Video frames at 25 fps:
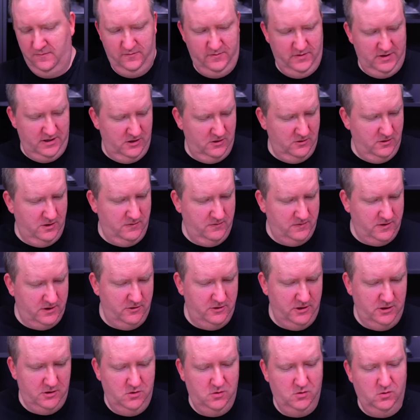Very,
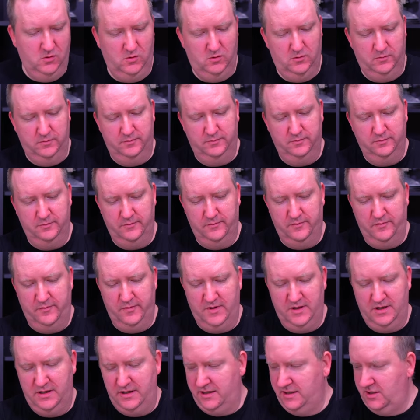very cool.
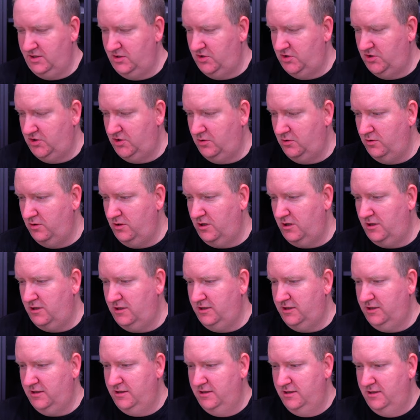show
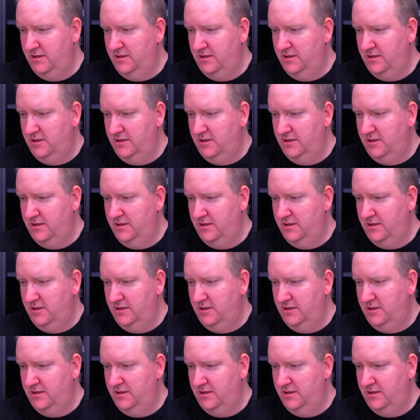y'all a...